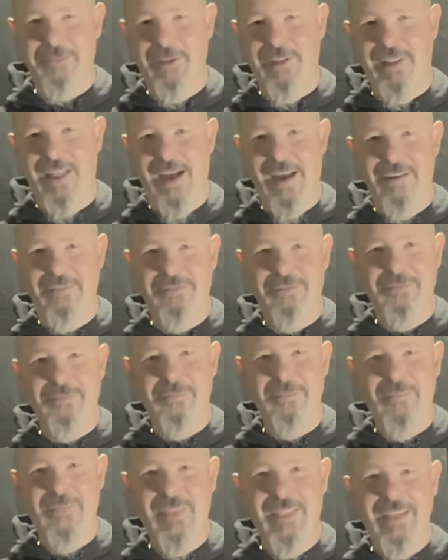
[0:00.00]
to life.
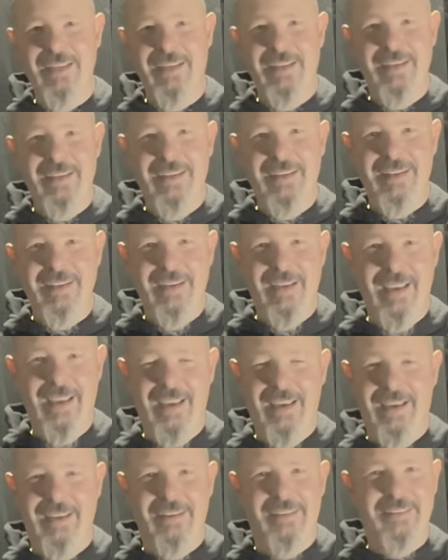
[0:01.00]

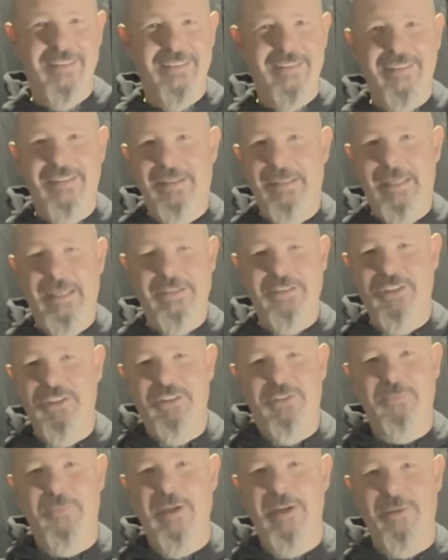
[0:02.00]
And it's
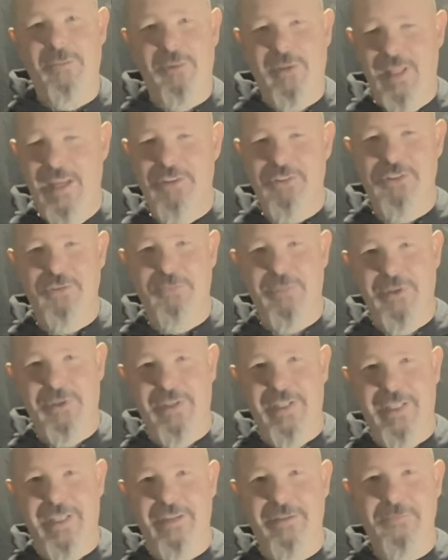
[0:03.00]
just been a pleasure
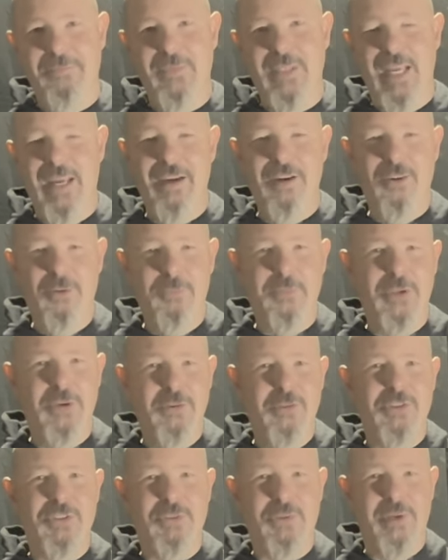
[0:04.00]
building it. I hope you
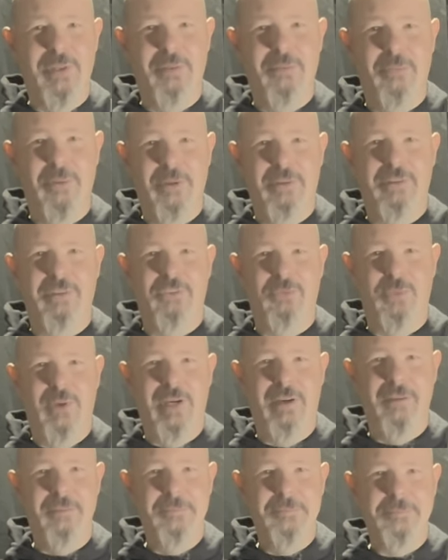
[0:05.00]
enjoyed the build as well.
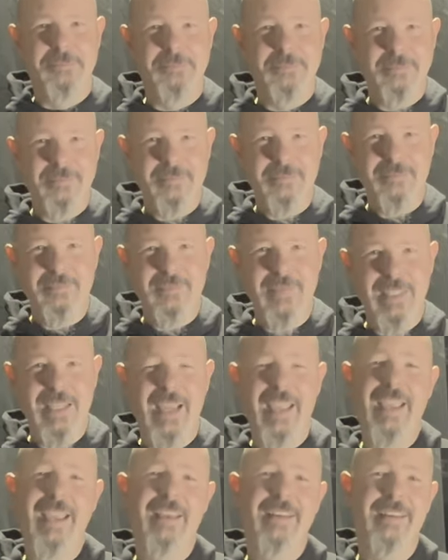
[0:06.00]

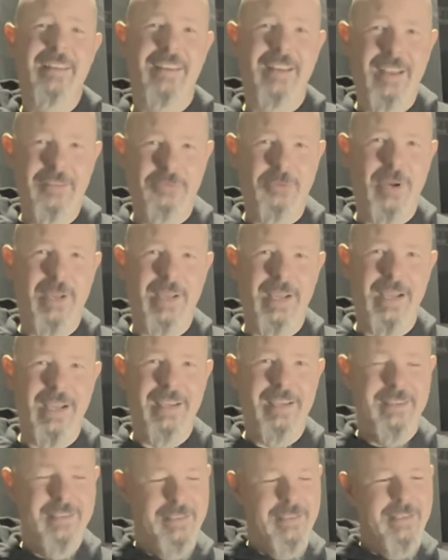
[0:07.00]
And an FYI,
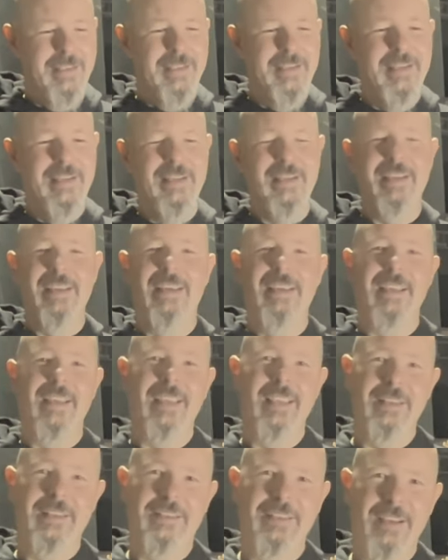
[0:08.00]

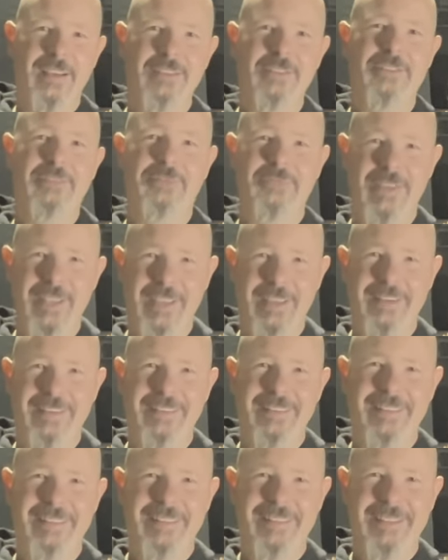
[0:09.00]
it does fit
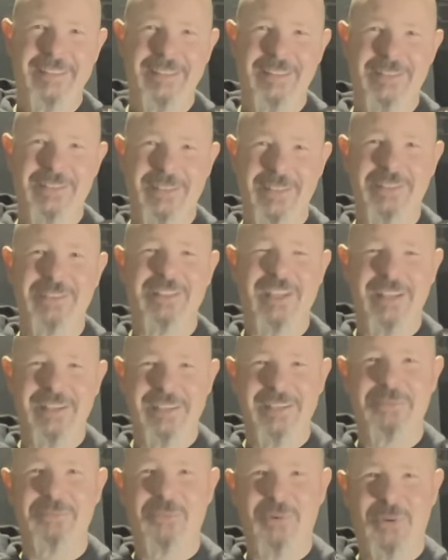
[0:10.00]
since I
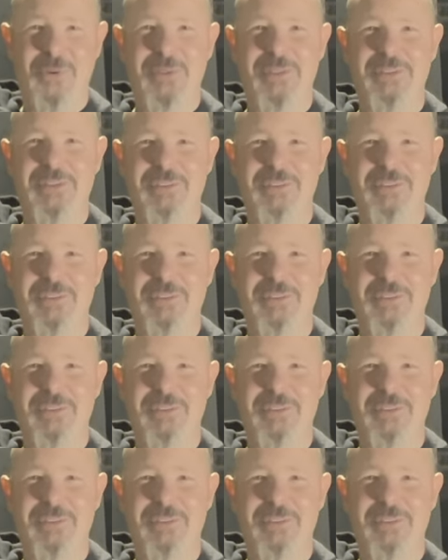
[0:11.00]
did mold it